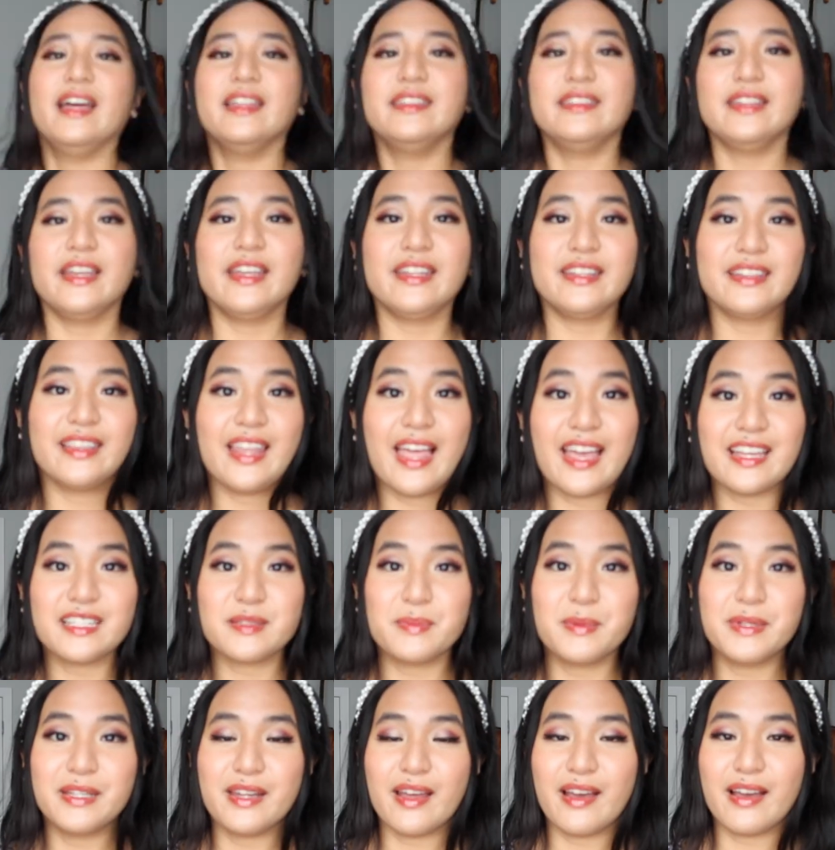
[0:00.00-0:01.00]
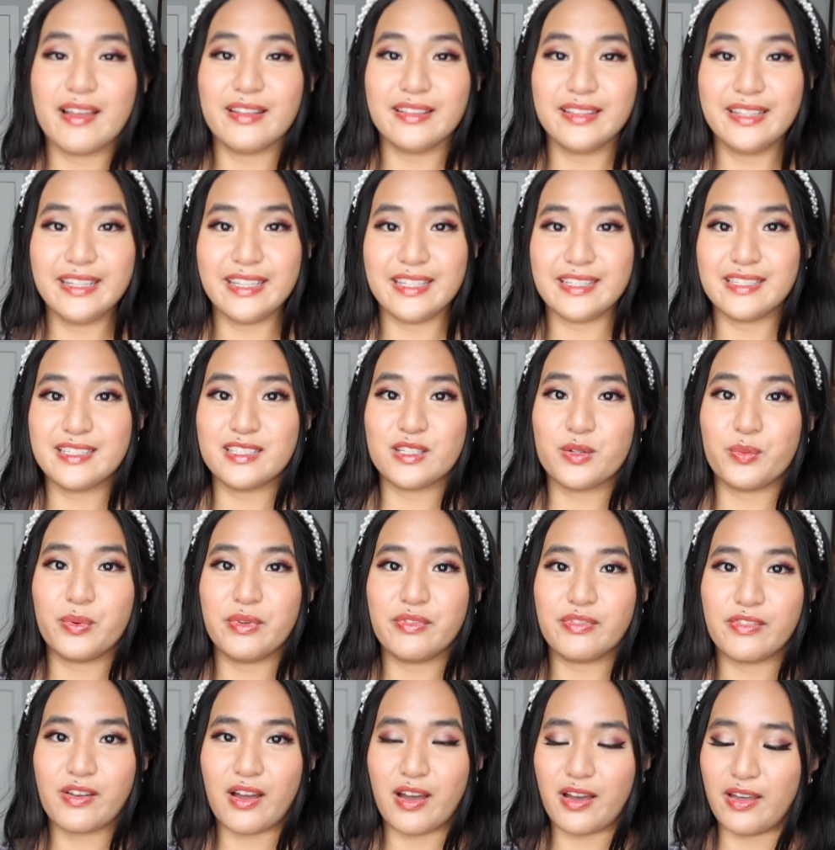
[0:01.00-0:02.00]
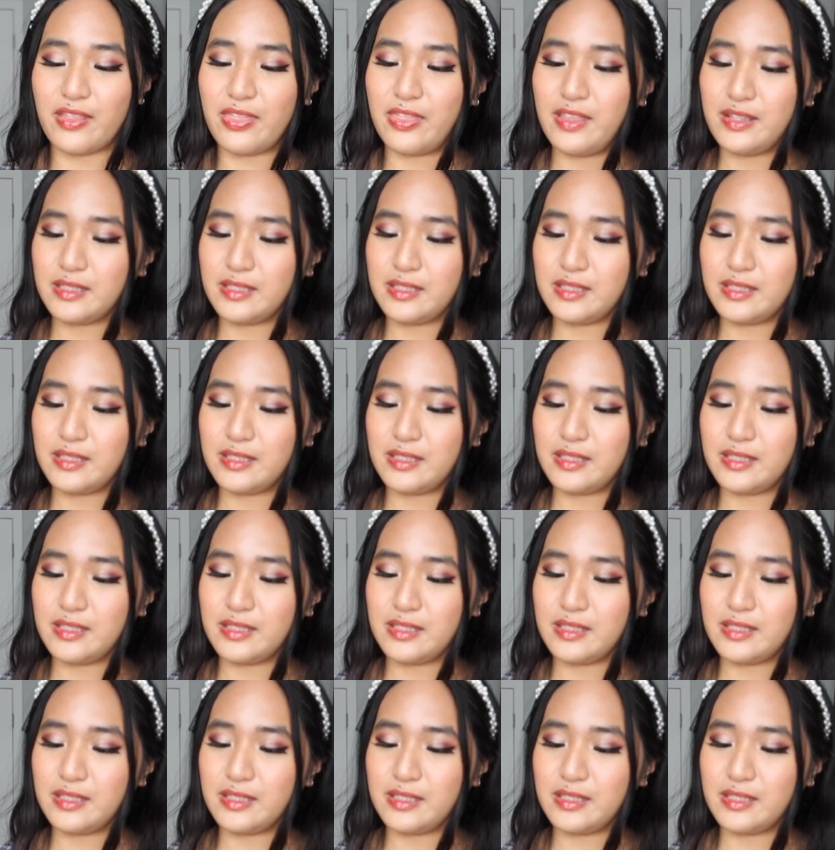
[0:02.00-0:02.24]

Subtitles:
And then last but not least, we've got